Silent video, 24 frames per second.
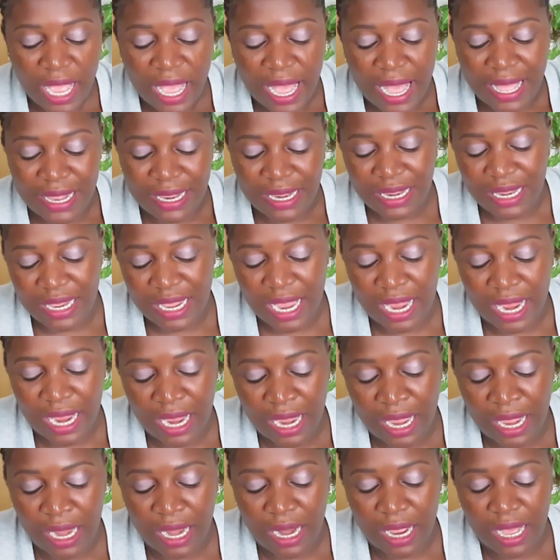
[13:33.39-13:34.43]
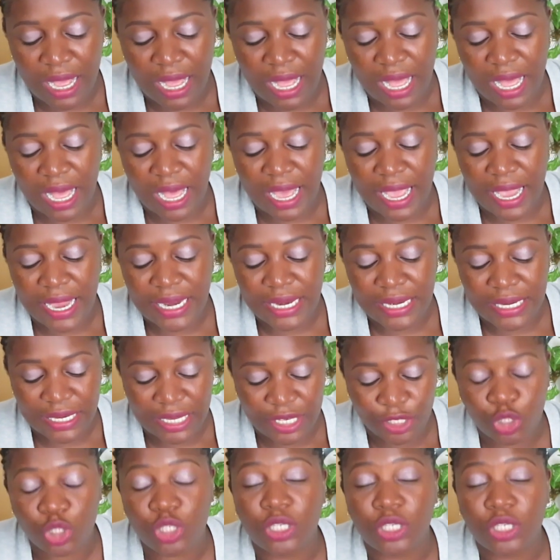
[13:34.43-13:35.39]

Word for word: And then I